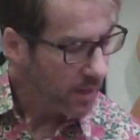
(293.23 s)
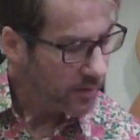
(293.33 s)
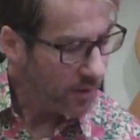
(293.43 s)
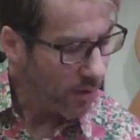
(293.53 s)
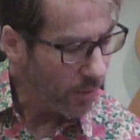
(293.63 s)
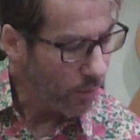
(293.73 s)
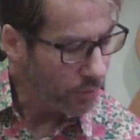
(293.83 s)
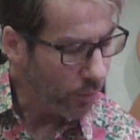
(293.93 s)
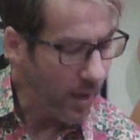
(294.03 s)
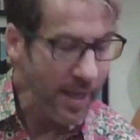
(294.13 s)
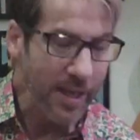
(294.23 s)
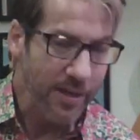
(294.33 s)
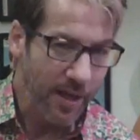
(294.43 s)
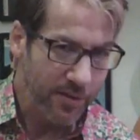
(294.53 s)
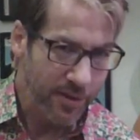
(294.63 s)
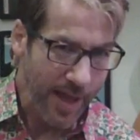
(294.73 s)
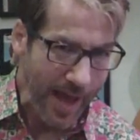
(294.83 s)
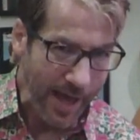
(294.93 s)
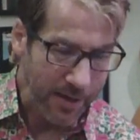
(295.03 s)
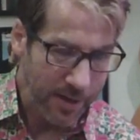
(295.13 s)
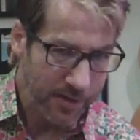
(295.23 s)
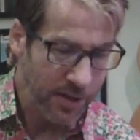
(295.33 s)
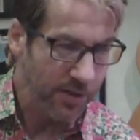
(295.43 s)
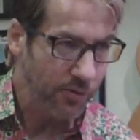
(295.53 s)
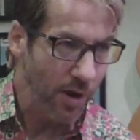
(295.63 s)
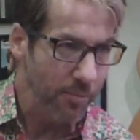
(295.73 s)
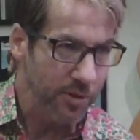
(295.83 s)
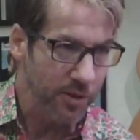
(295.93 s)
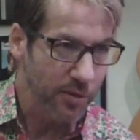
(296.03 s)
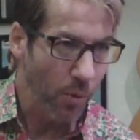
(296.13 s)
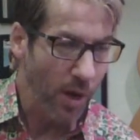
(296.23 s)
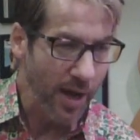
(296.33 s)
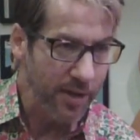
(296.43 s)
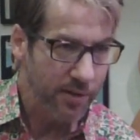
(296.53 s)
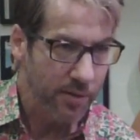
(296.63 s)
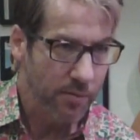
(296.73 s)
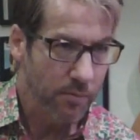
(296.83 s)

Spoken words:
So the way he does that is he strums it twice.